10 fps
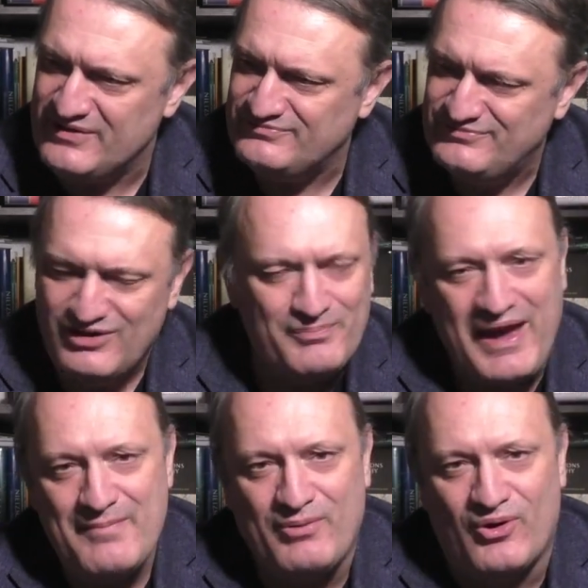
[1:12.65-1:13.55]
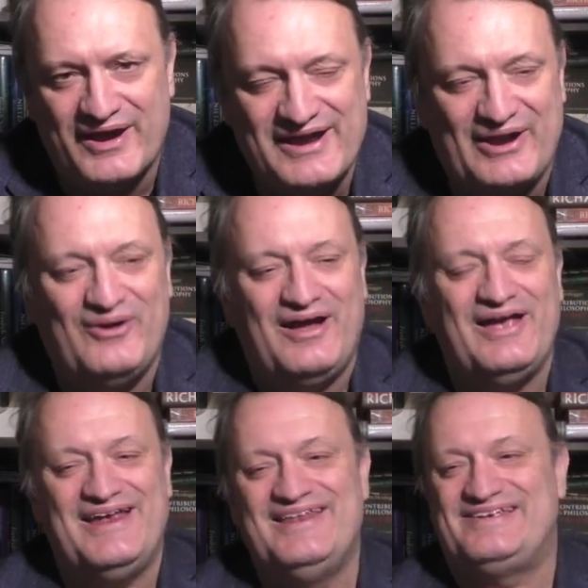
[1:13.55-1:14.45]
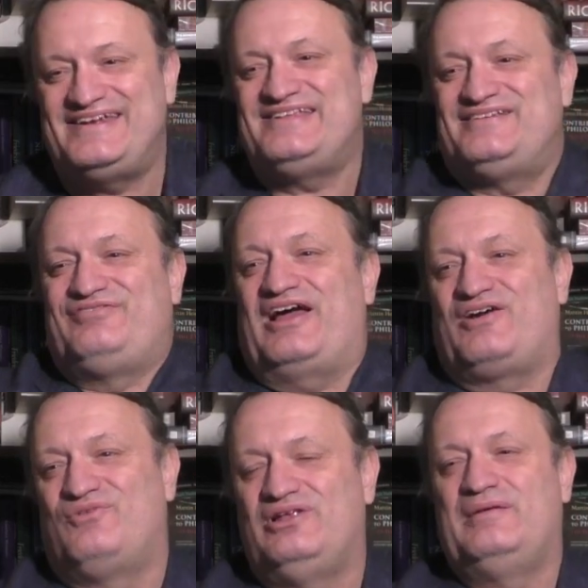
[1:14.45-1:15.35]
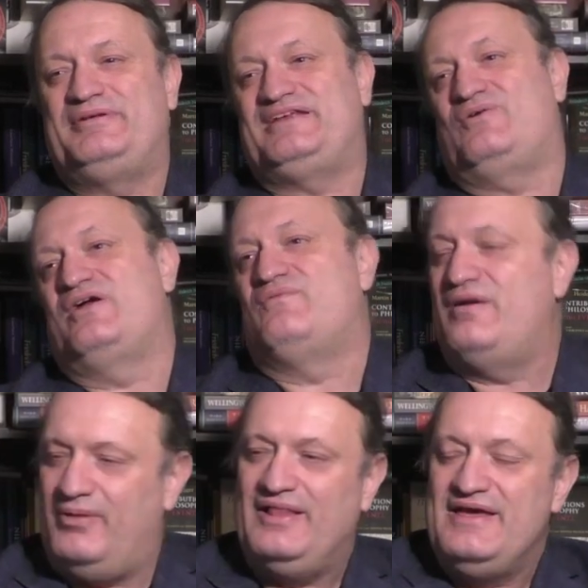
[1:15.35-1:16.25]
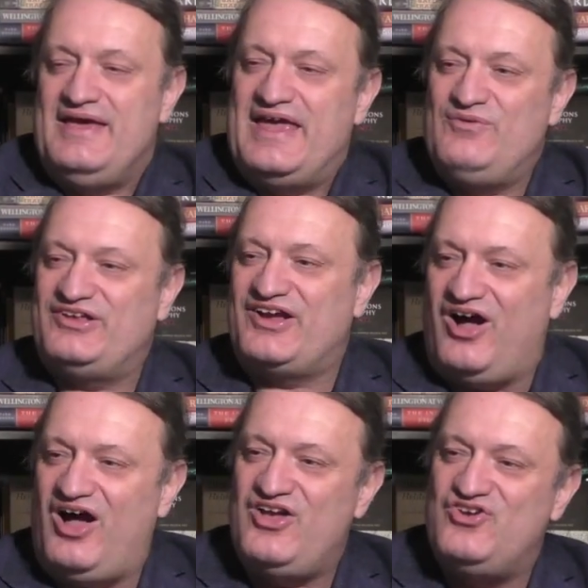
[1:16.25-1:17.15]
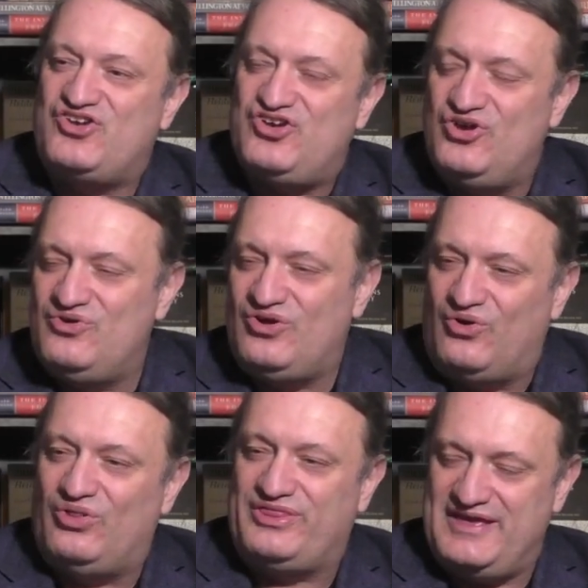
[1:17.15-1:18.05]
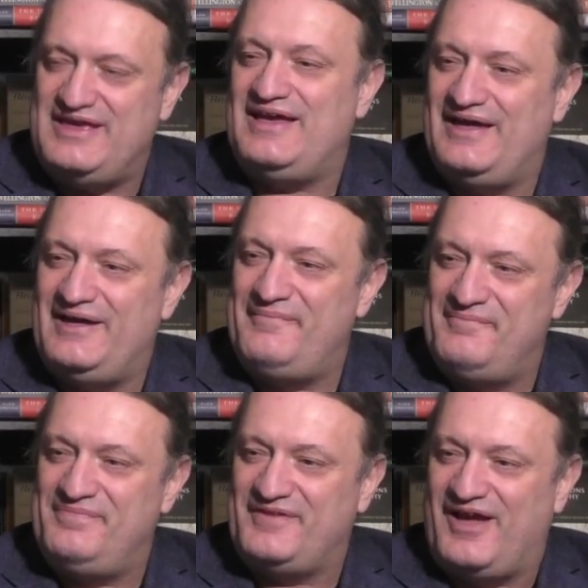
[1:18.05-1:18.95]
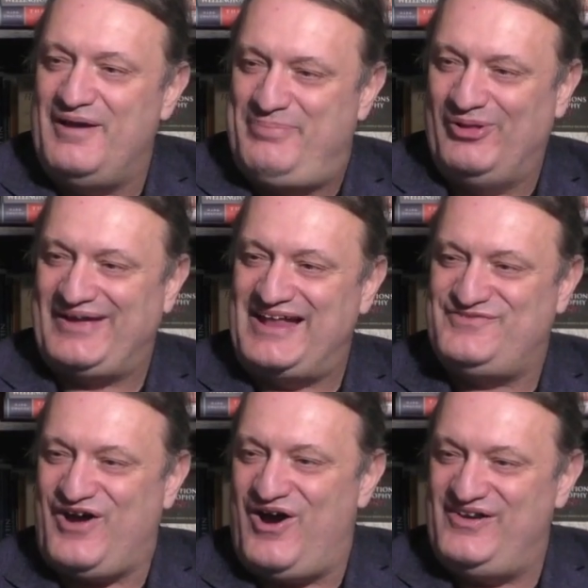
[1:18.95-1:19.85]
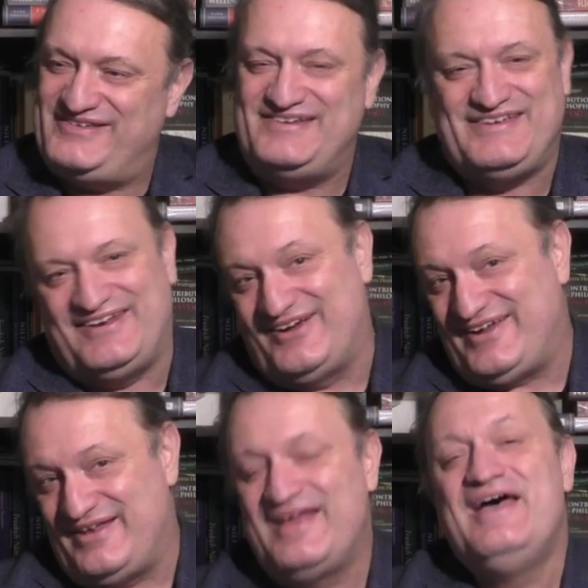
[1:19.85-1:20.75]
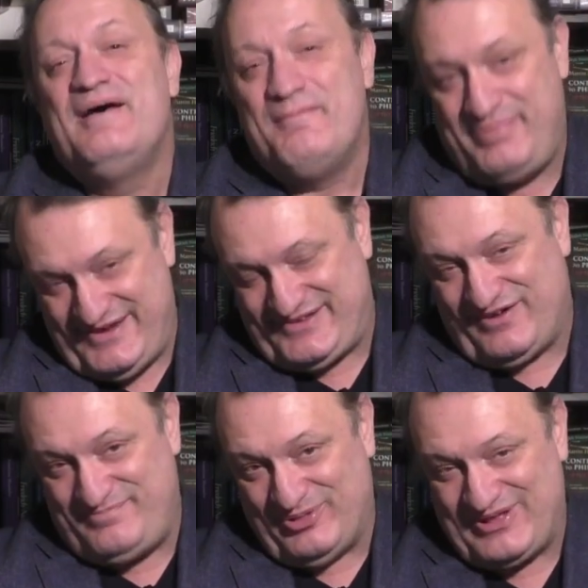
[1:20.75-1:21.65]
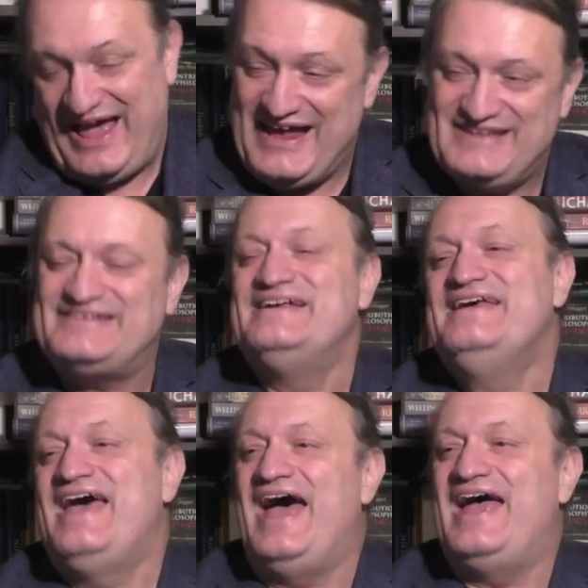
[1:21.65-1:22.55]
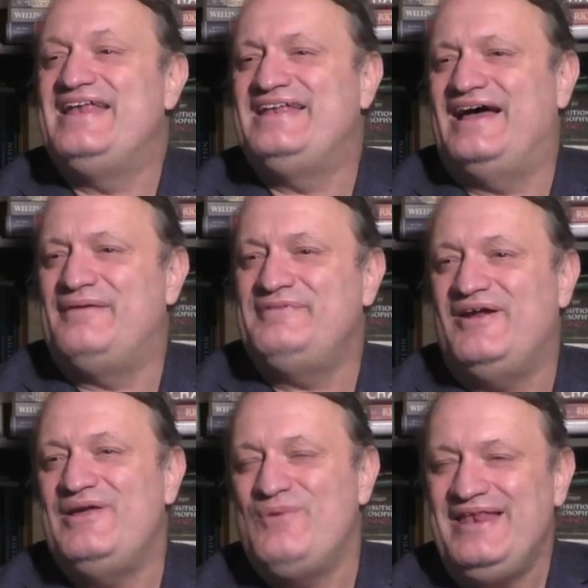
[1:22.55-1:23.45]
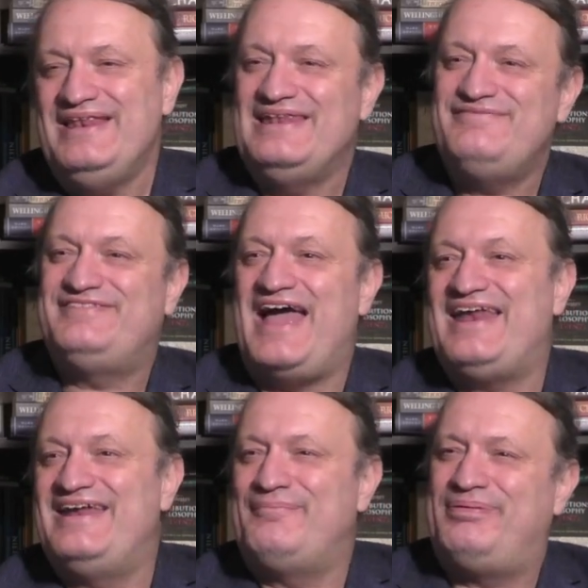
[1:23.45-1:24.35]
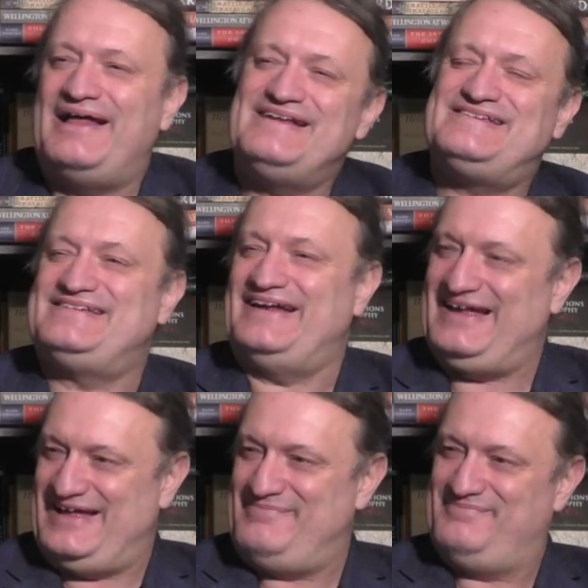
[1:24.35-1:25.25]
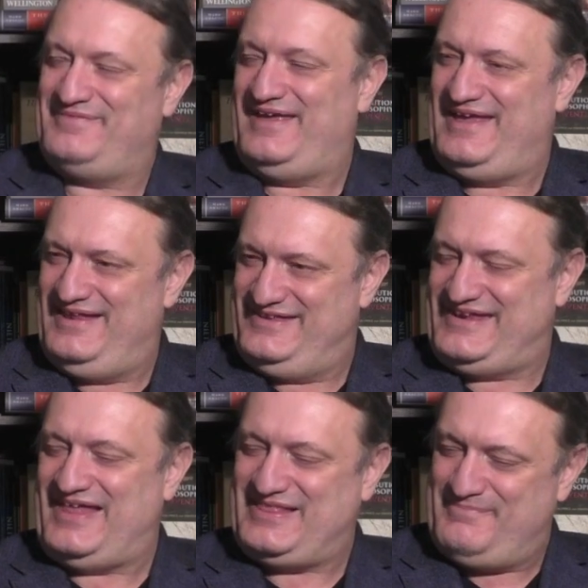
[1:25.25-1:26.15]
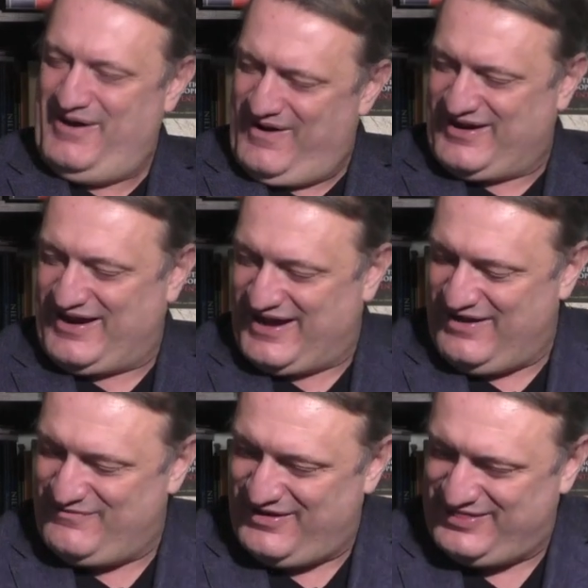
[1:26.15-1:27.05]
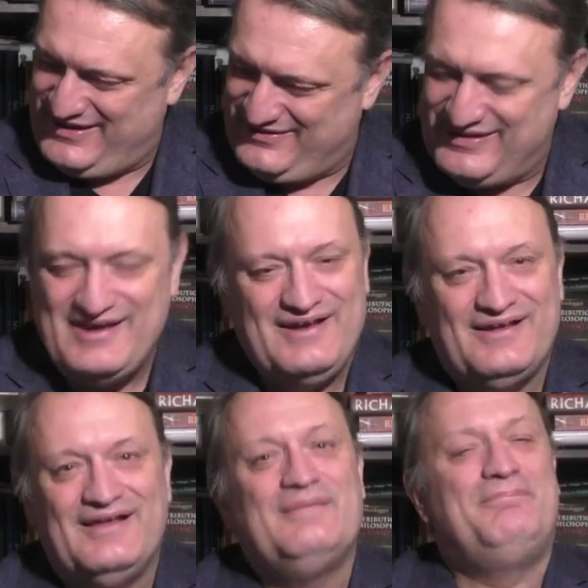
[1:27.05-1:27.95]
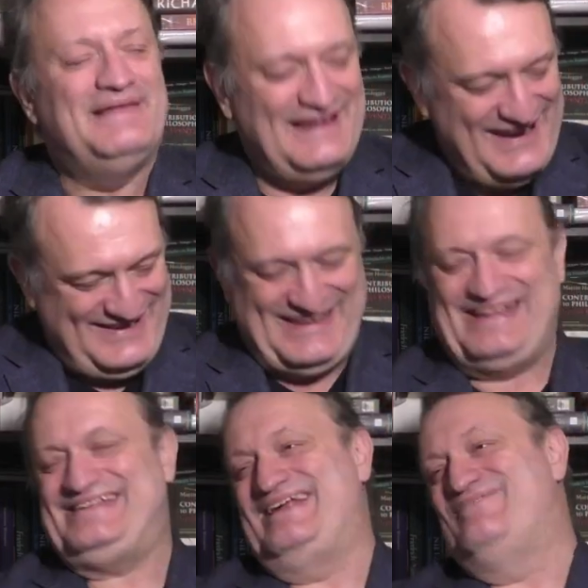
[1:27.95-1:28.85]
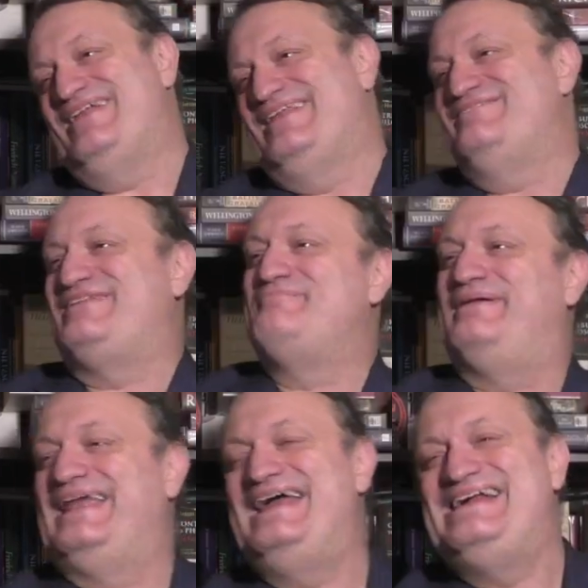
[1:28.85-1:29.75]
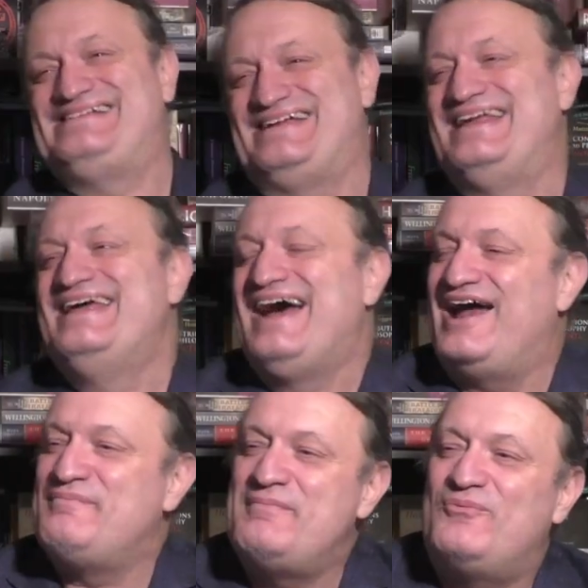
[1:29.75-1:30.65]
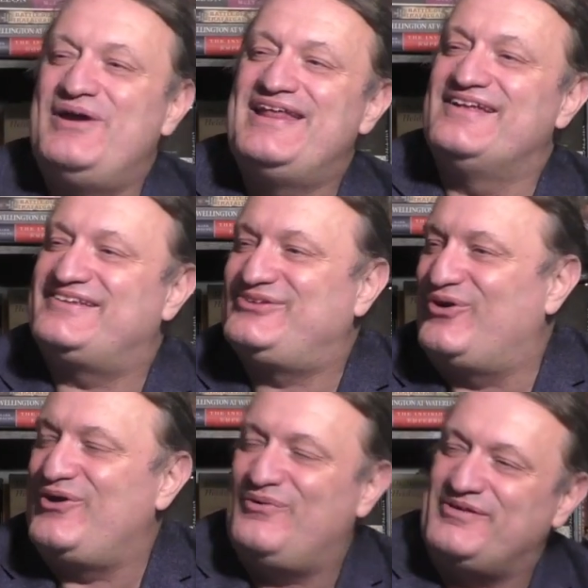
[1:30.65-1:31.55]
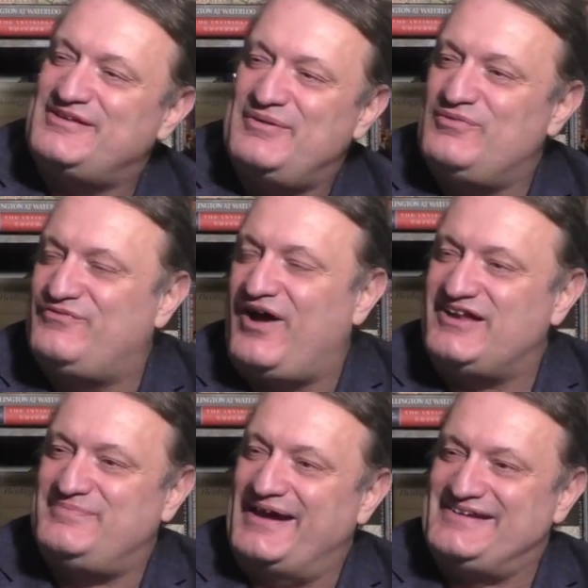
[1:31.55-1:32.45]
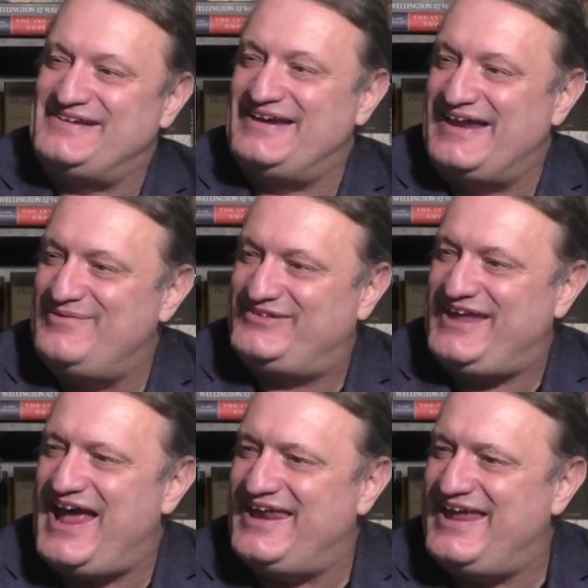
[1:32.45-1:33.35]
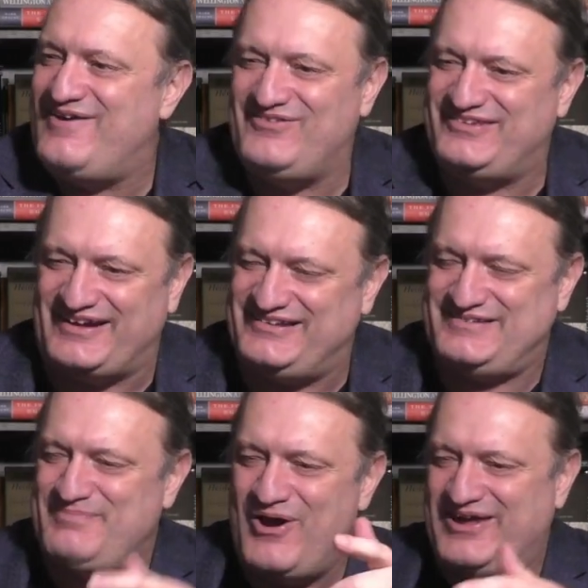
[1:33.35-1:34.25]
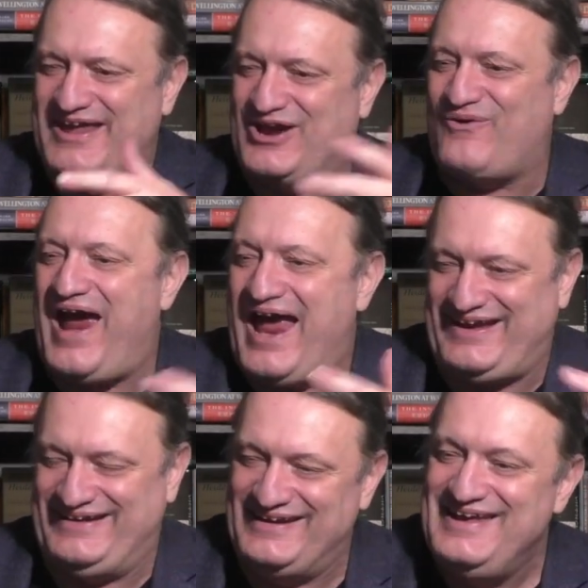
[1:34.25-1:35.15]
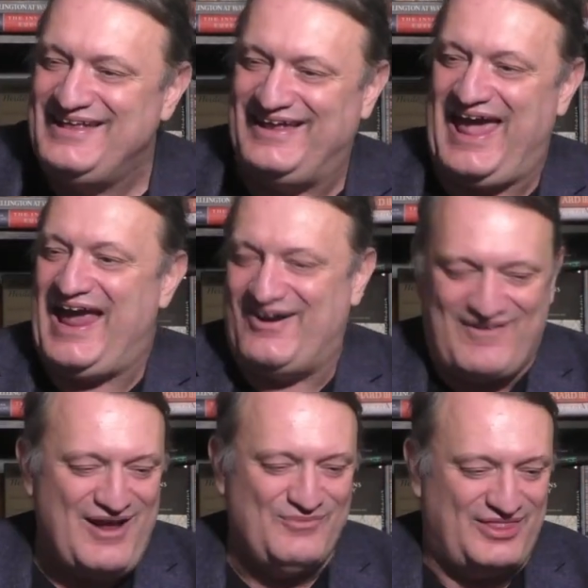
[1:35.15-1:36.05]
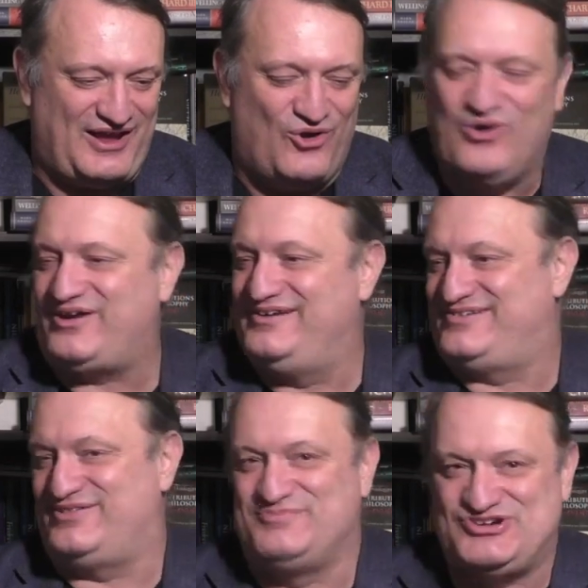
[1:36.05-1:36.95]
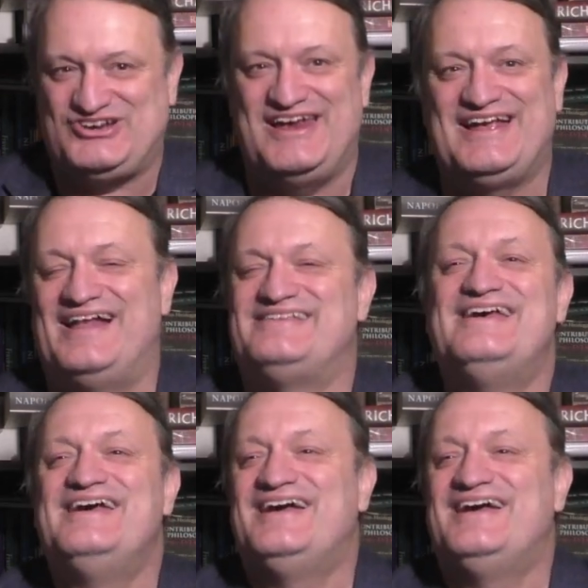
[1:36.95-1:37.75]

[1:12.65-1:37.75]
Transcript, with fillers: real bad boy, you know, in the sense of like a real libertarian rebel. He was a guy who cured all the um, kind of Bill Gates viruses that no doubt pissed off Bill Gates, and um, you know he went and lived down in a place um, in South America. I can't. I think Belize. Belize. That's it. He went and lived in Belize, and I remember reading a story. It must have been with Vice magazine, and he was down there. He was like smoking crack and like hanging around with like hookers with machine guns.